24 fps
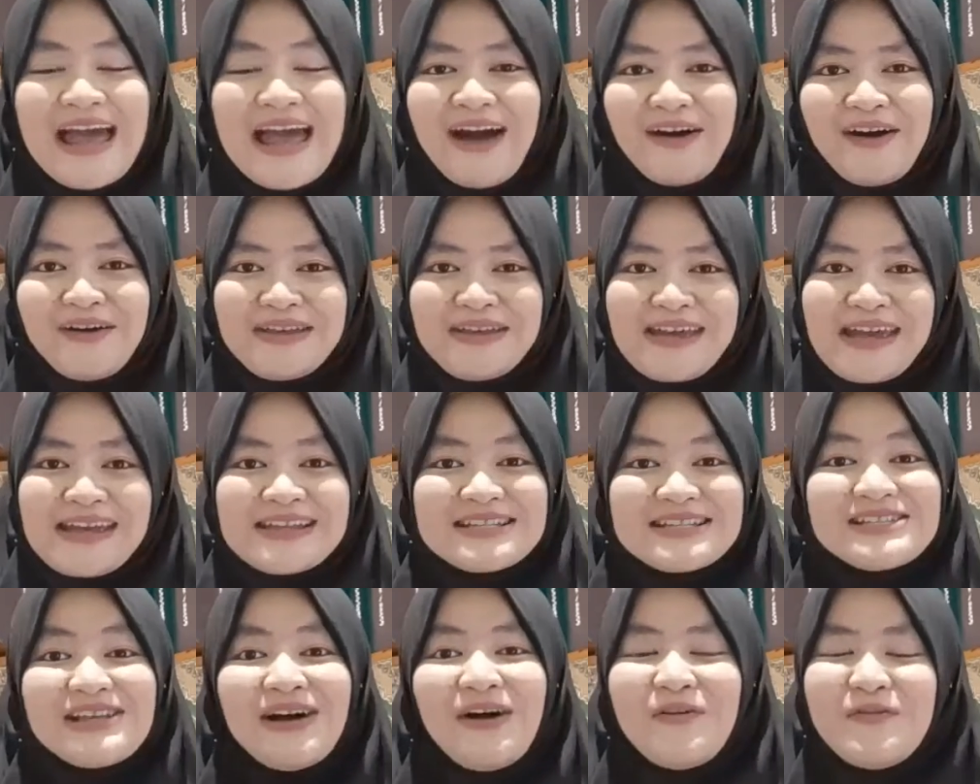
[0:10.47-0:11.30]
Okay,
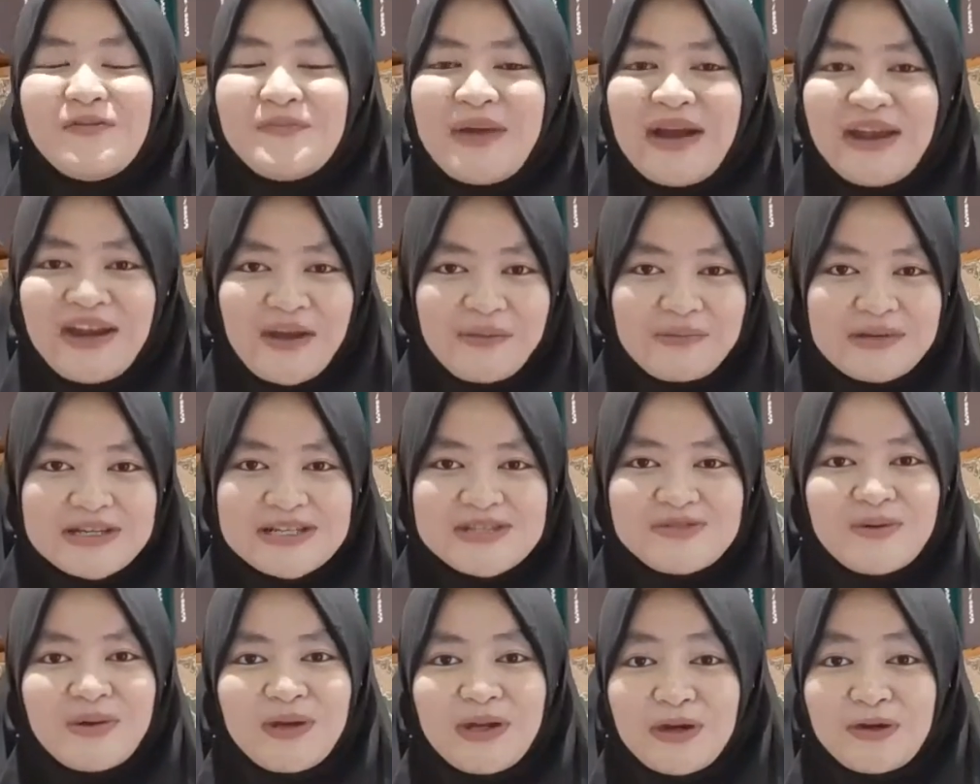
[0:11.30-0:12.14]
so my name
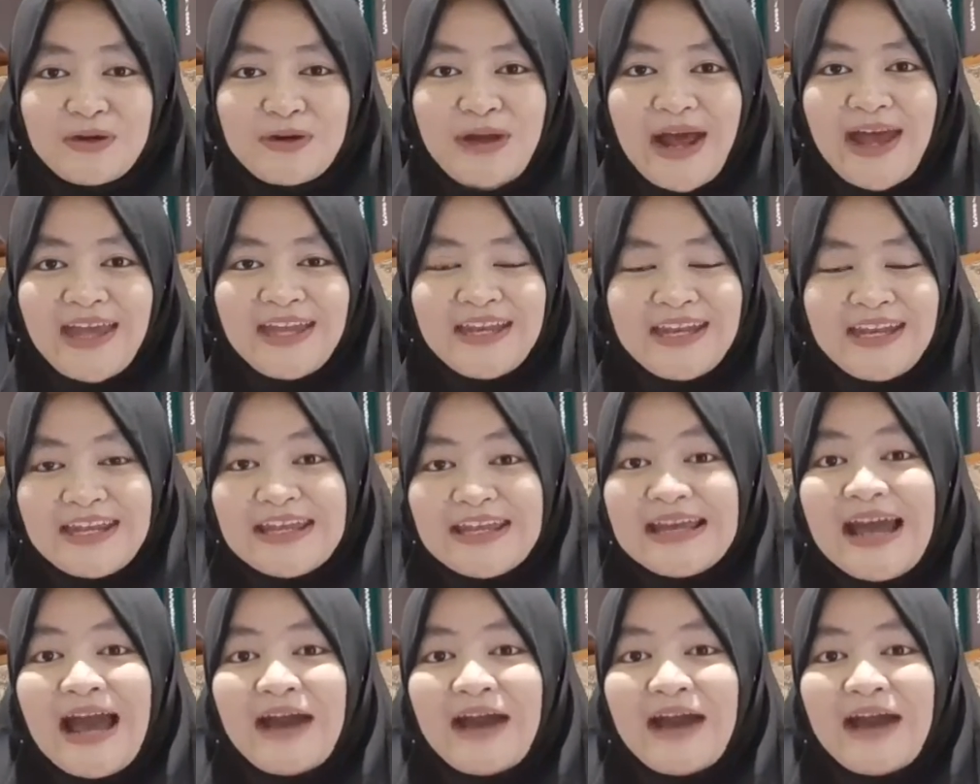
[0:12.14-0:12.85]
is Winnie Nur Aini.